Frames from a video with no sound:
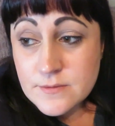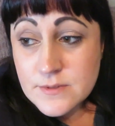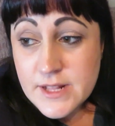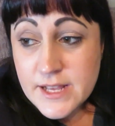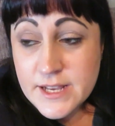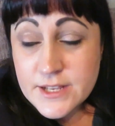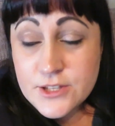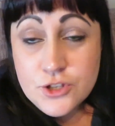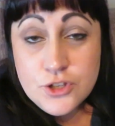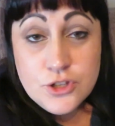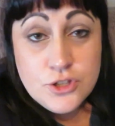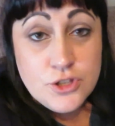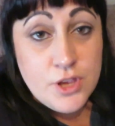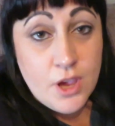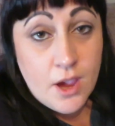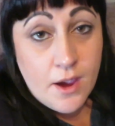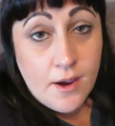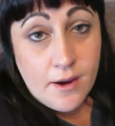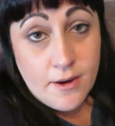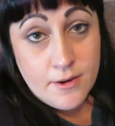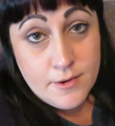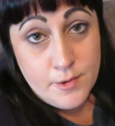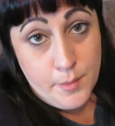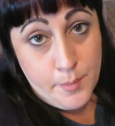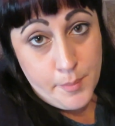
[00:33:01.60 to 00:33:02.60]
Let's just
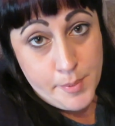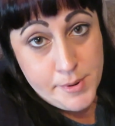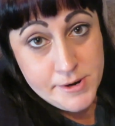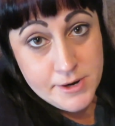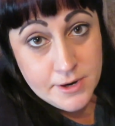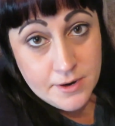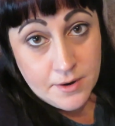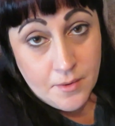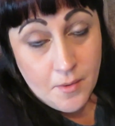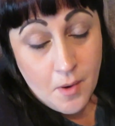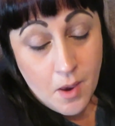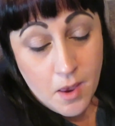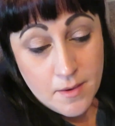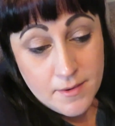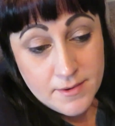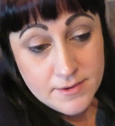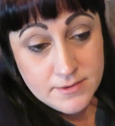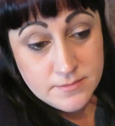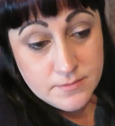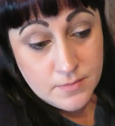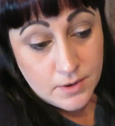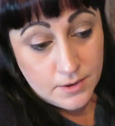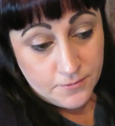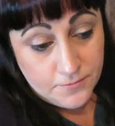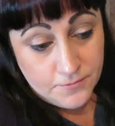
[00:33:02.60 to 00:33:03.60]
hope
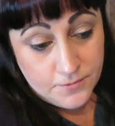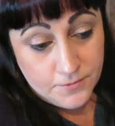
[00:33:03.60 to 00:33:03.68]
my